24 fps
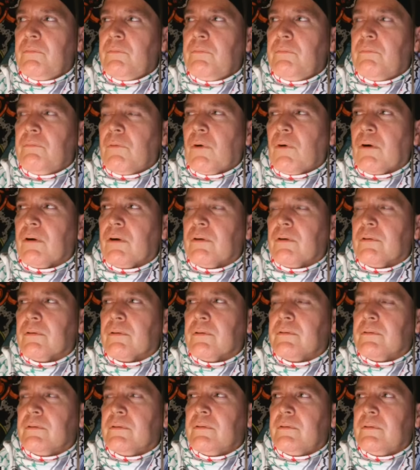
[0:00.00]

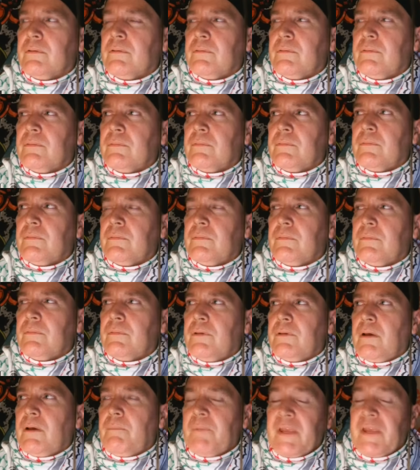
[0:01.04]
more
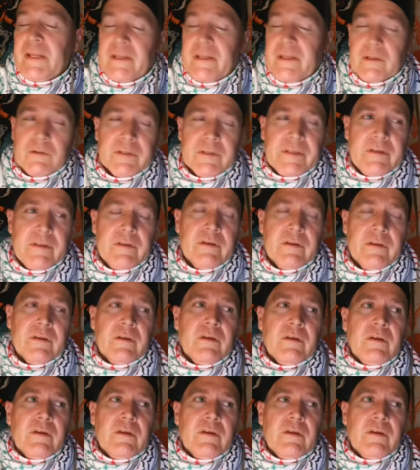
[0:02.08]
immediately,